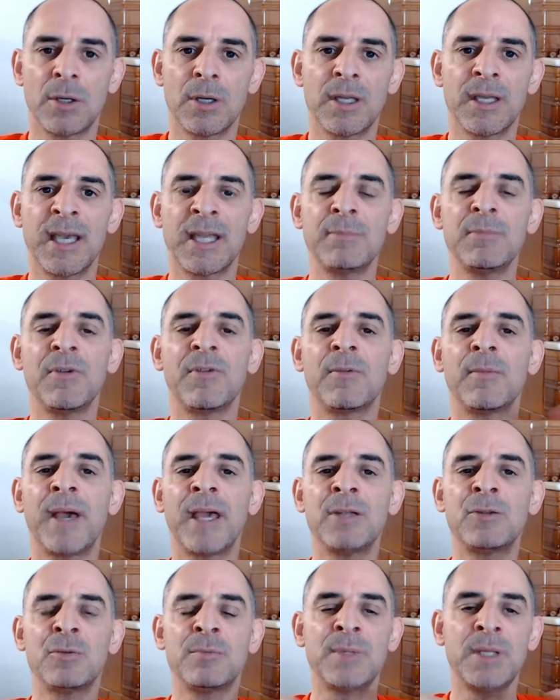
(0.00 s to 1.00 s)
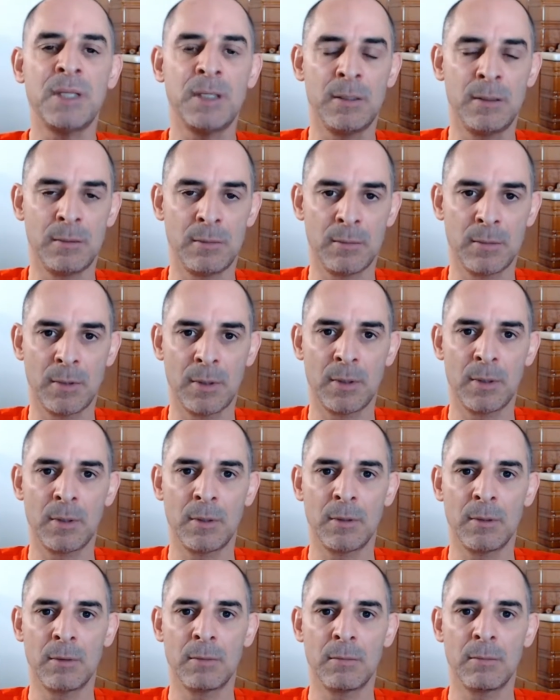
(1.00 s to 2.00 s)
Get me from A to B.
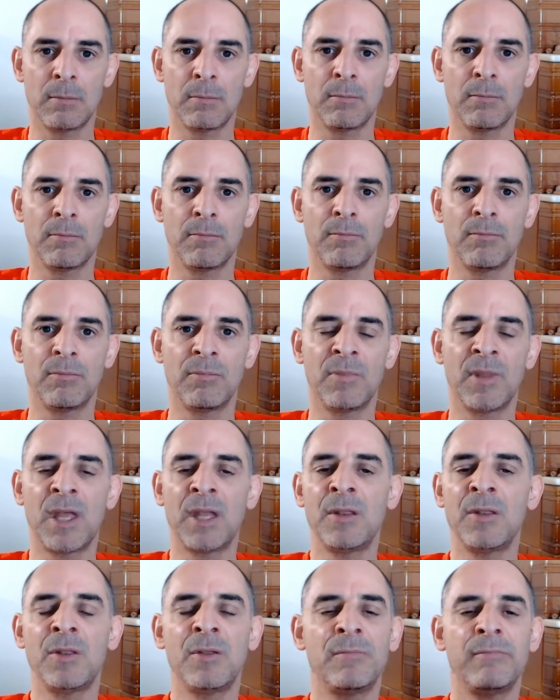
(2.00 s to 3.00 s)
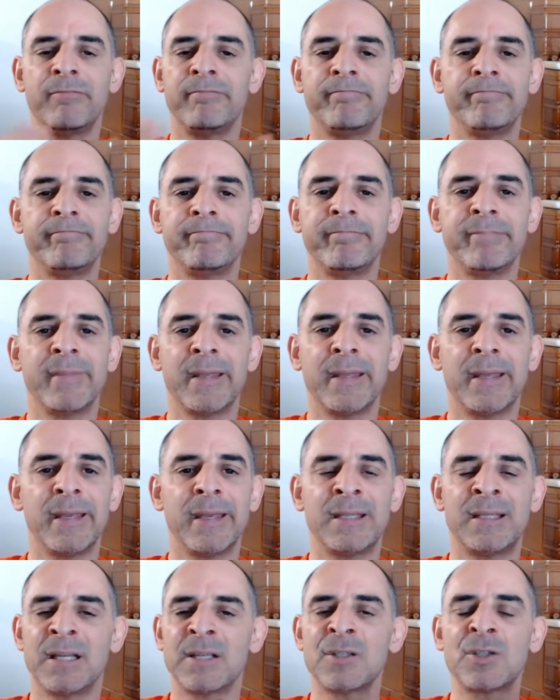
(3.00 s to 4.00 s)
Then
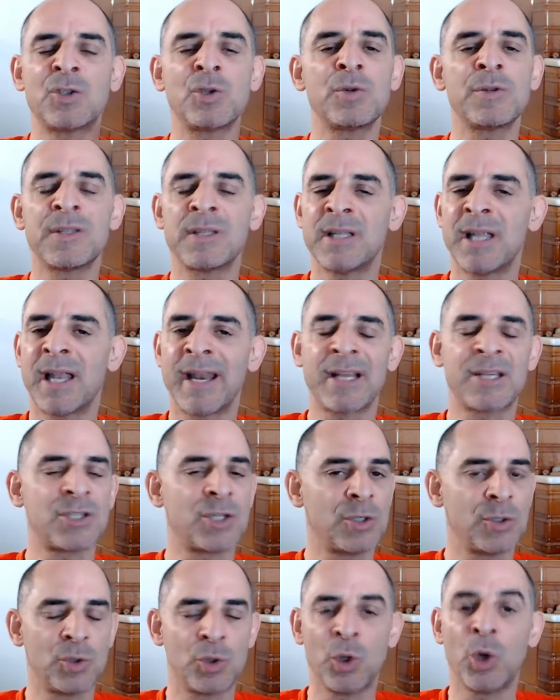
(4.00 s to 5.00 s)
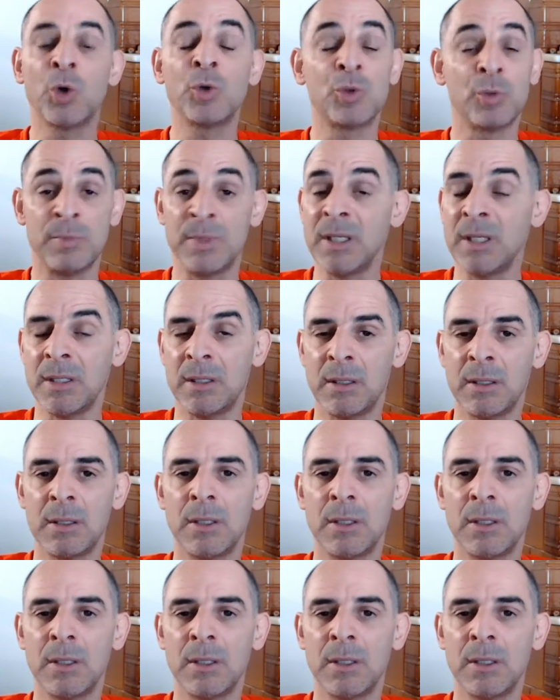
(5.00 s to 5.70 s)
it doesn't choose the direction to go to B.